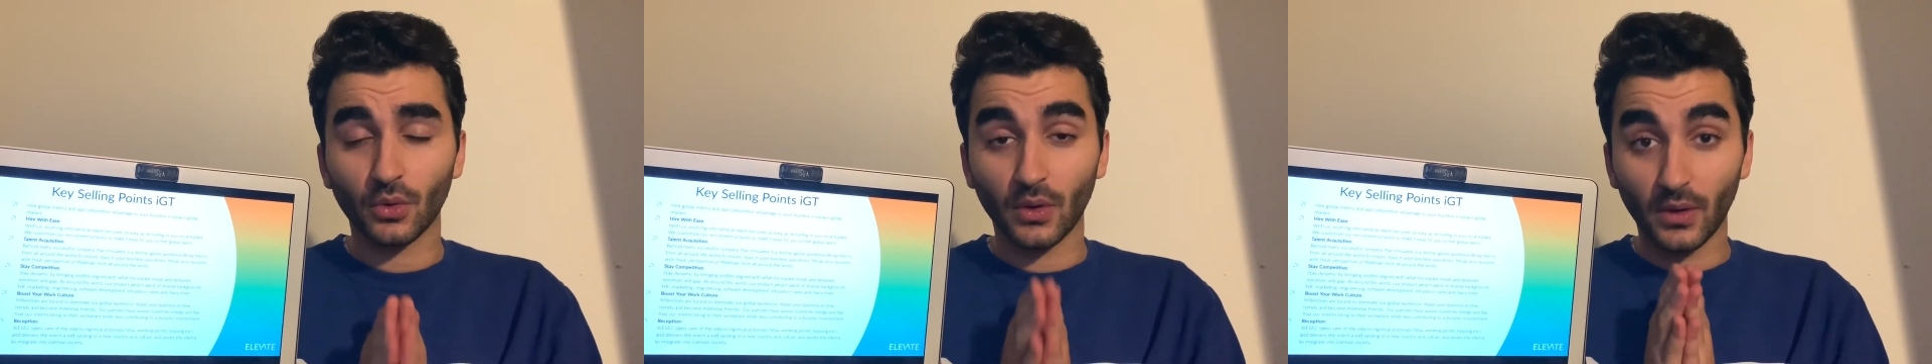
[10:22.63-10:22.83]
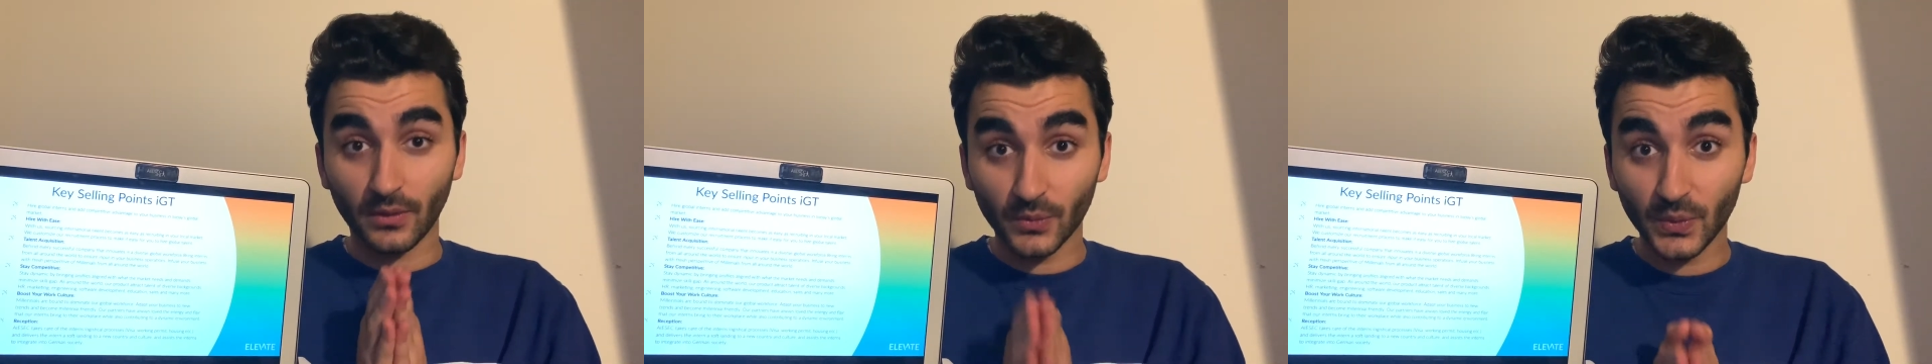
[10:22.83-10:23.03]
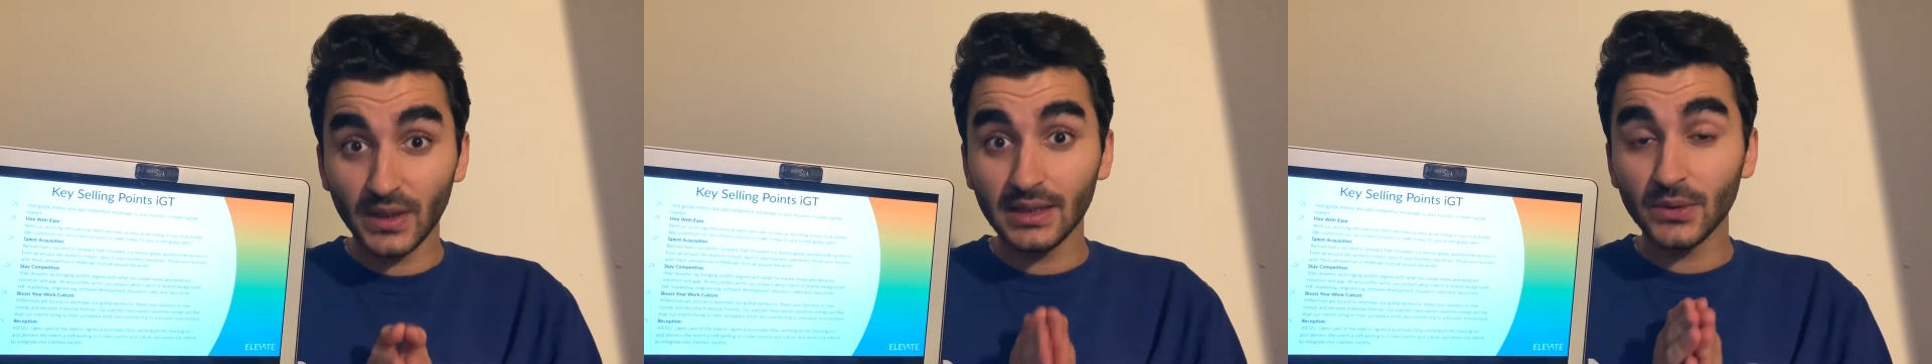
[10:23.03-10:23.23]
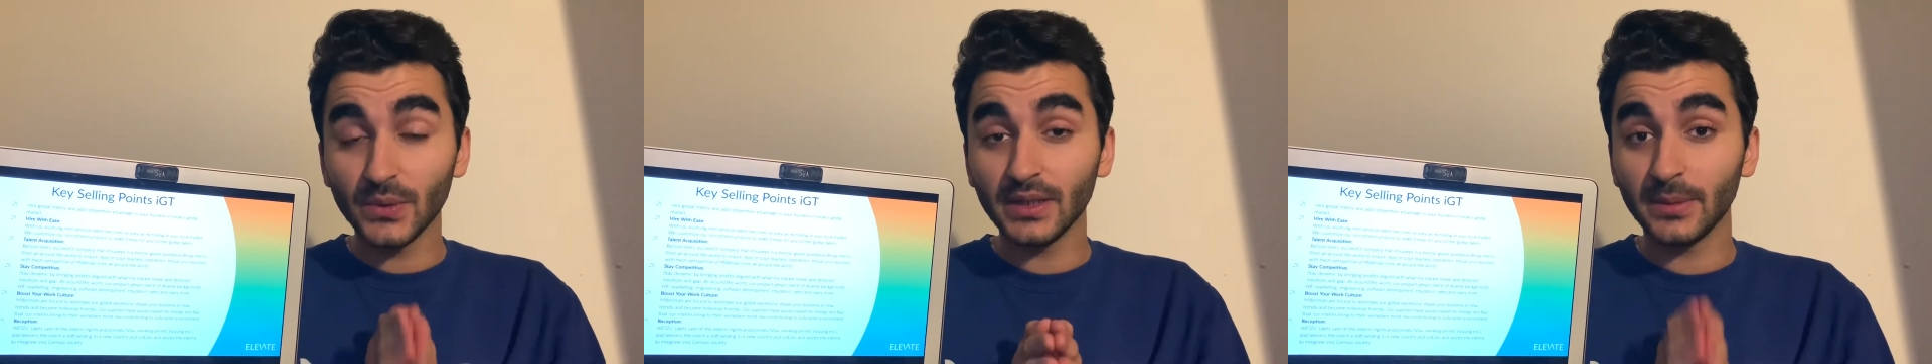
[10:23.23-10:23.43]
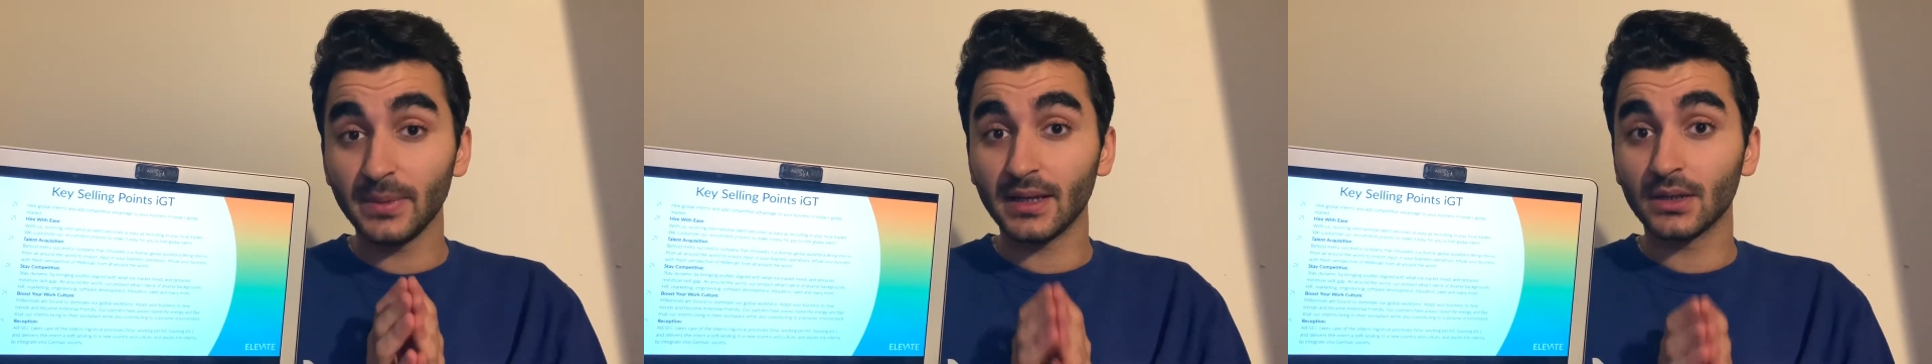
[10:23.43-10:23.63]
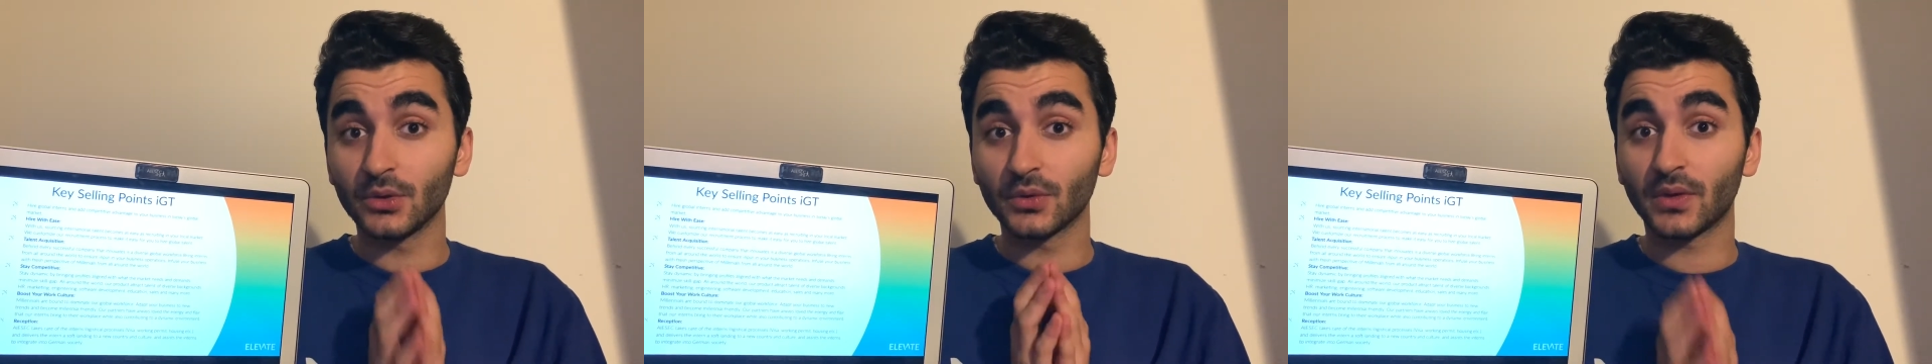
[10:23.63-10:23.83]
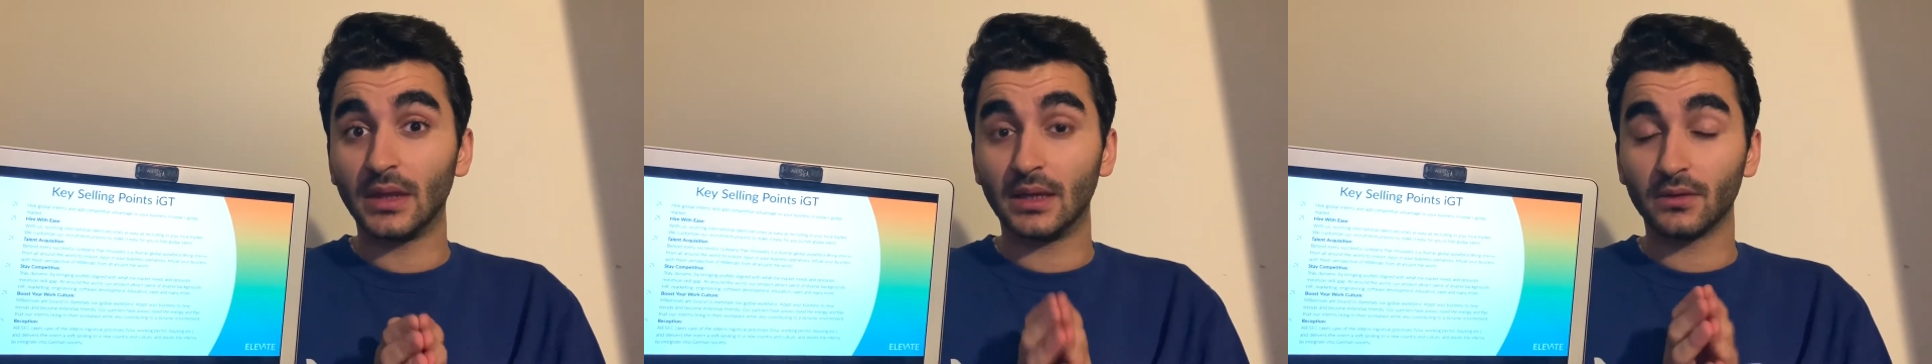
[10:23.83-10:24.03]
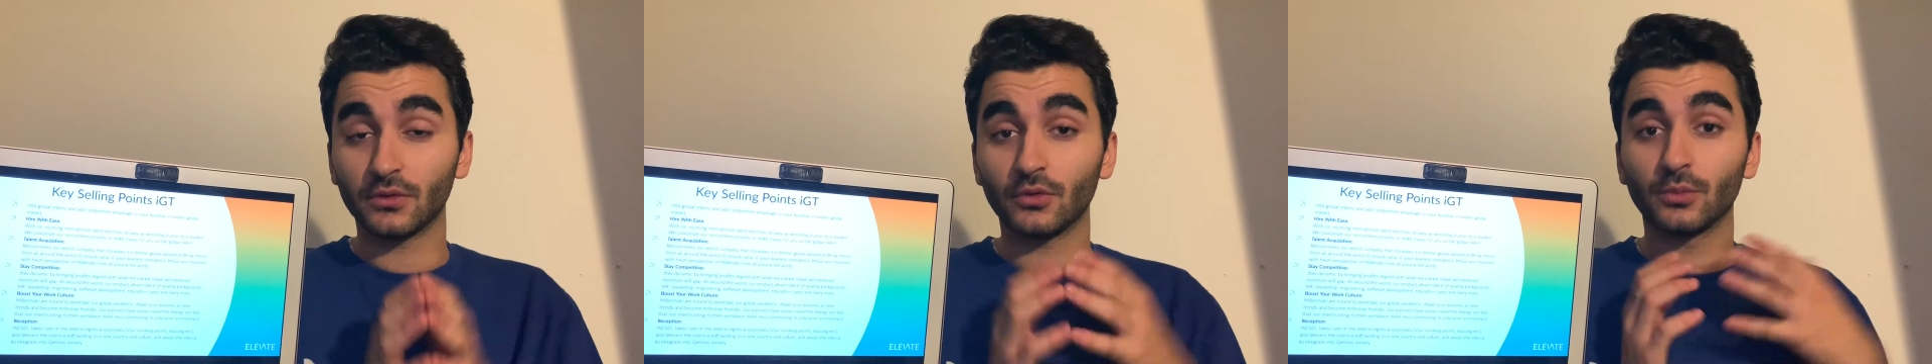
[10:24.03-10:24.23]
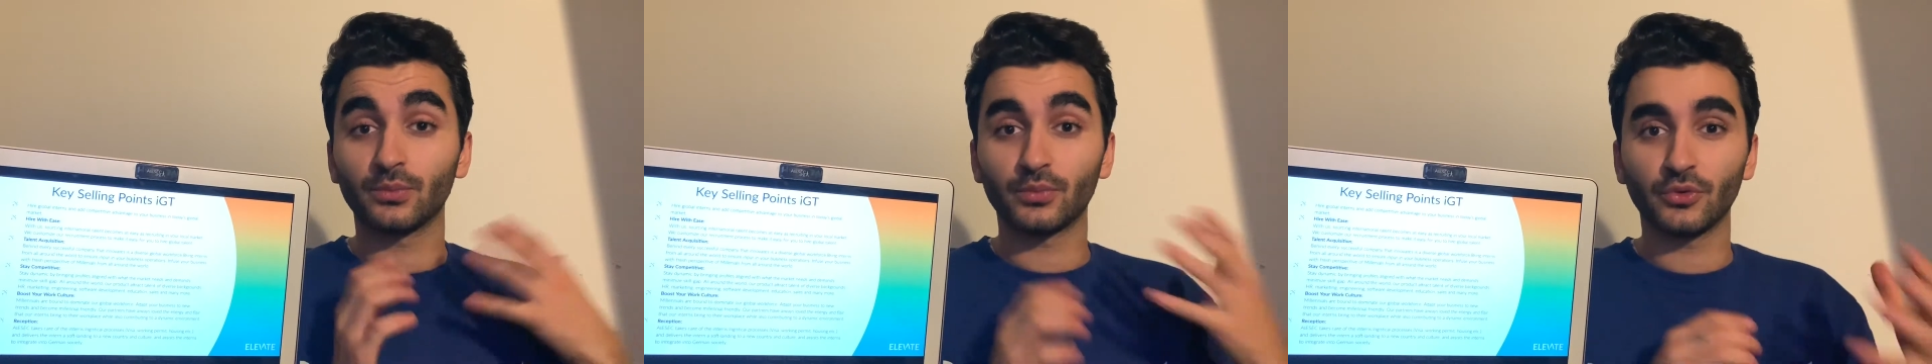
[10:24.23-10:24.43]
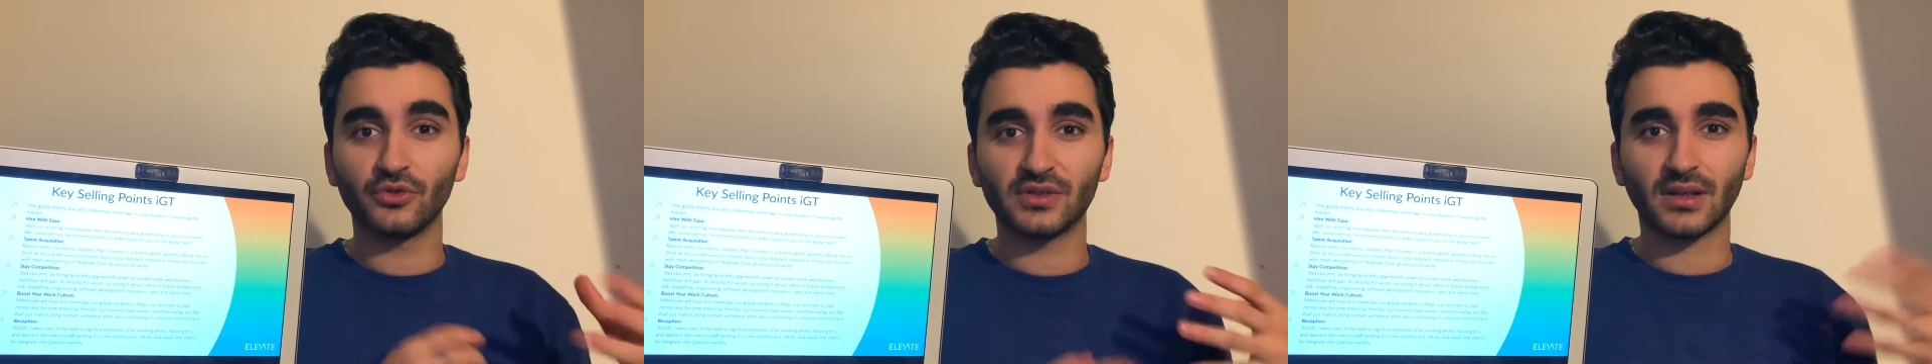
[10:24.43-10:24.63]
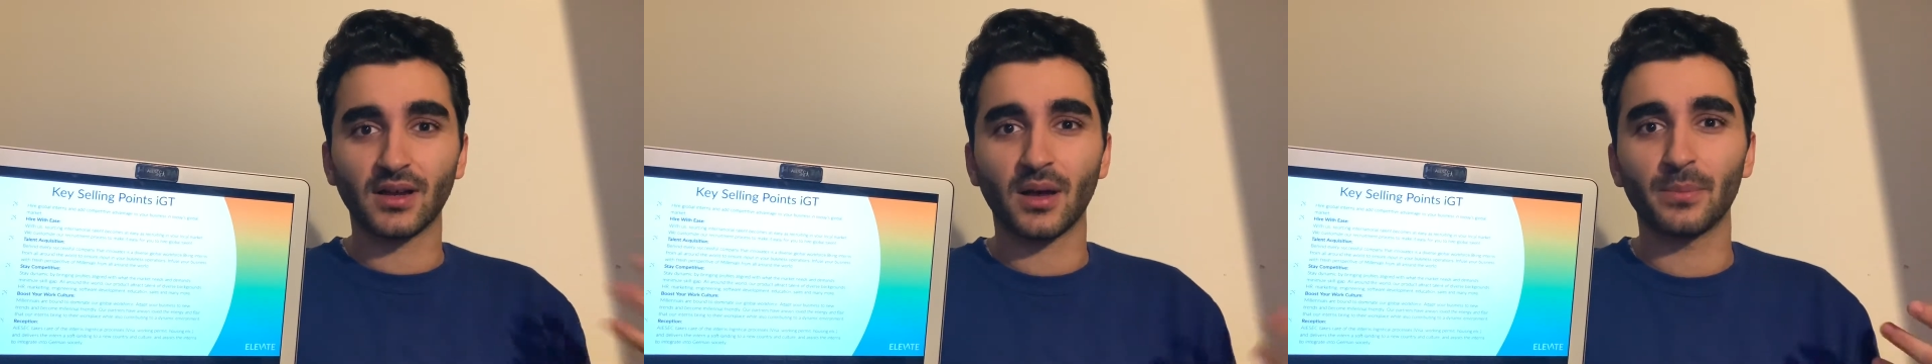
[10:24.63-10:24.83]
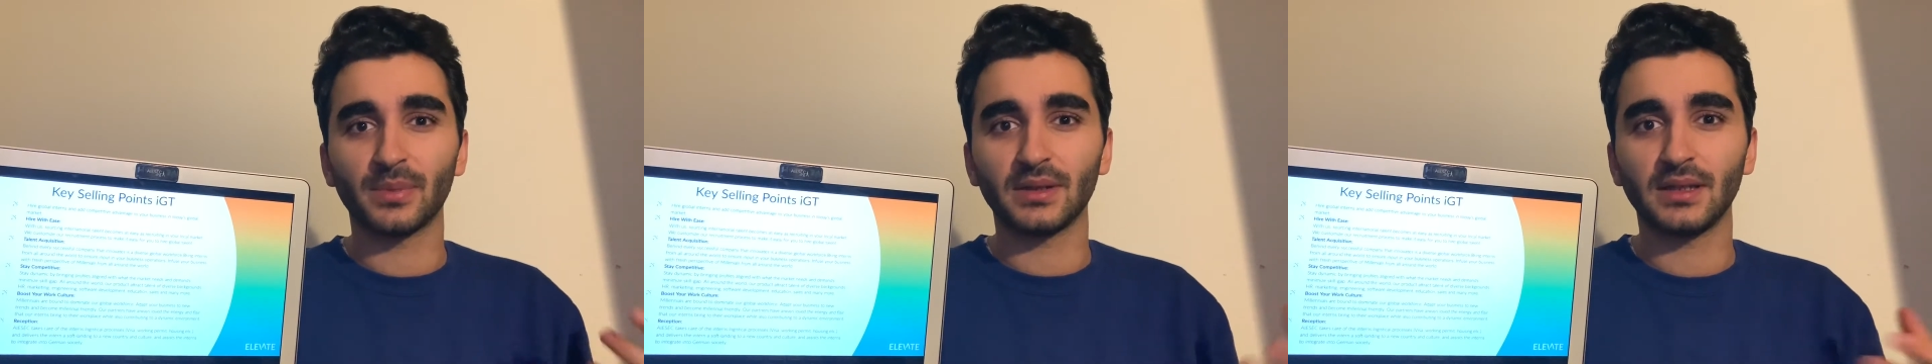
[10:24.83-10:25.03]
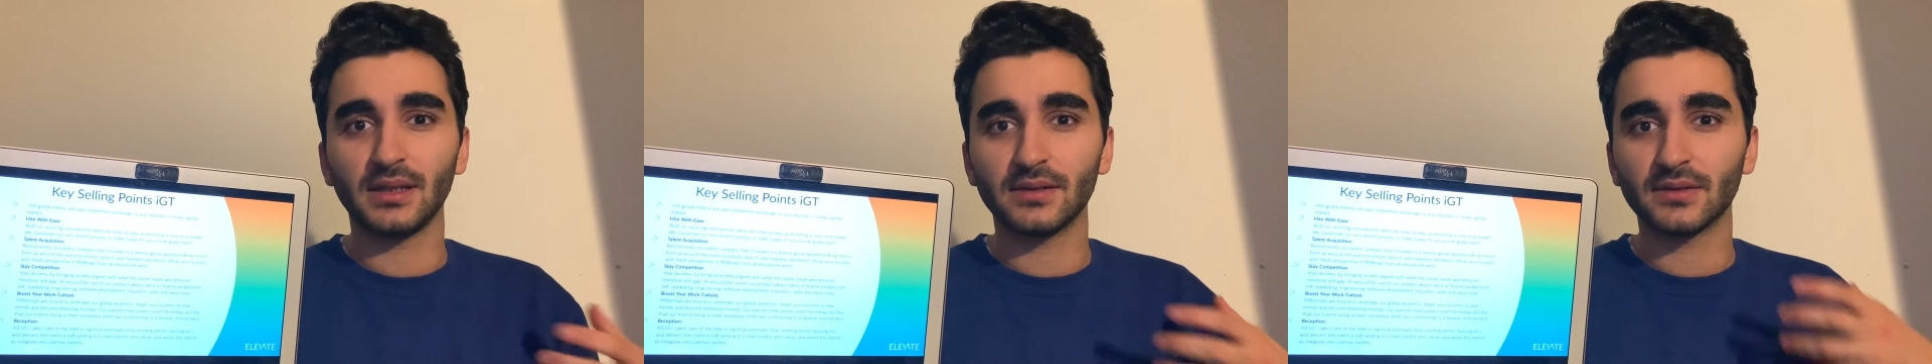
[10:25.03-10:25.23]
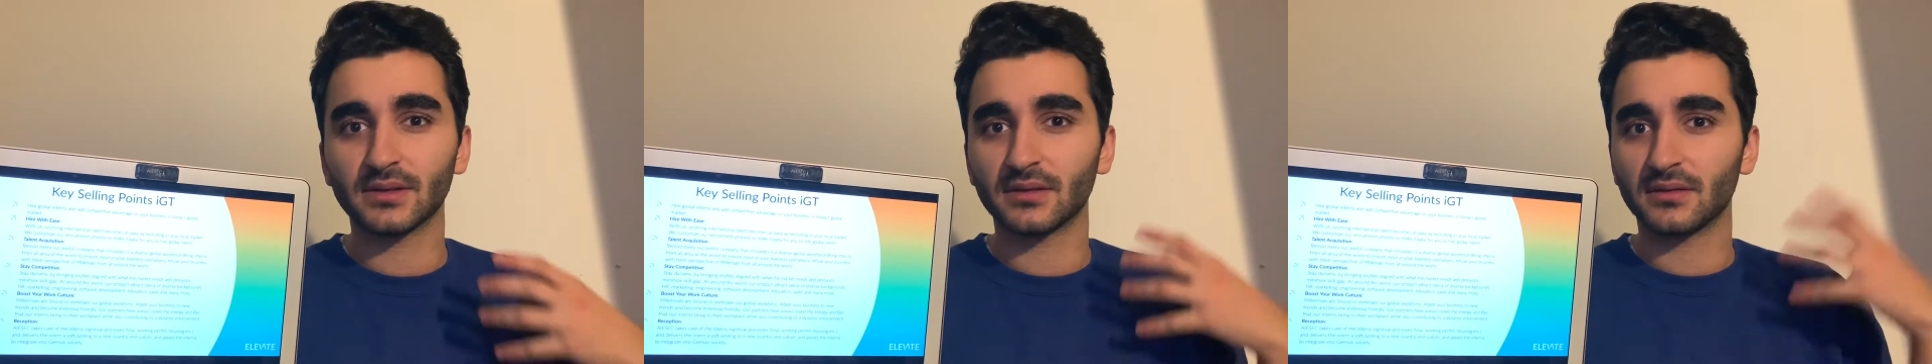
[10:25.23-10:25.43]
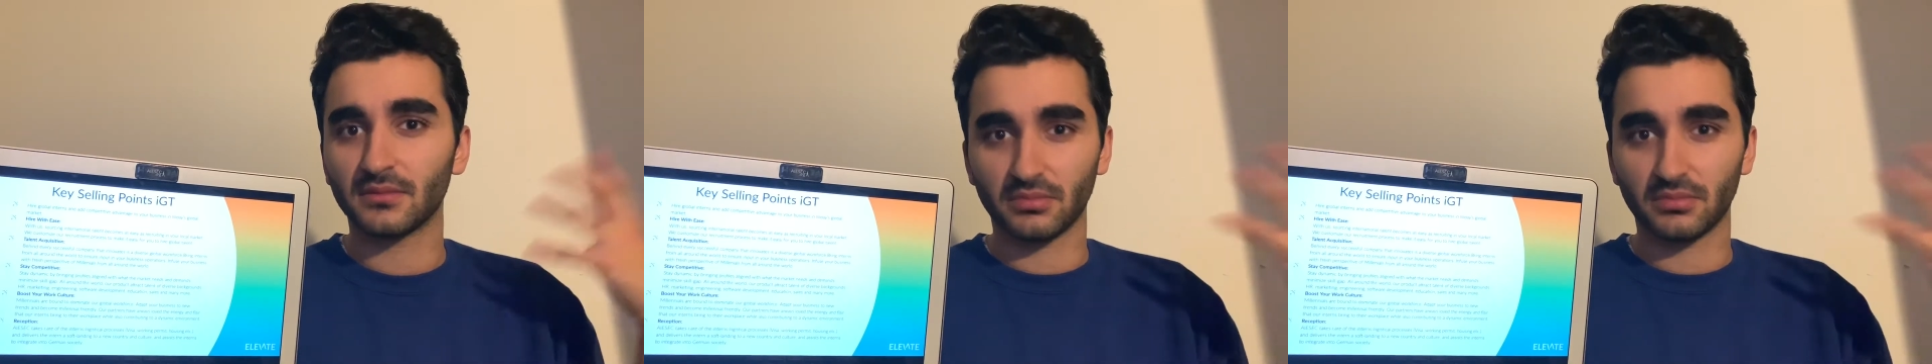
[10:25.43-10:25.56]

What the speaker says: really be a good thing to boost the company's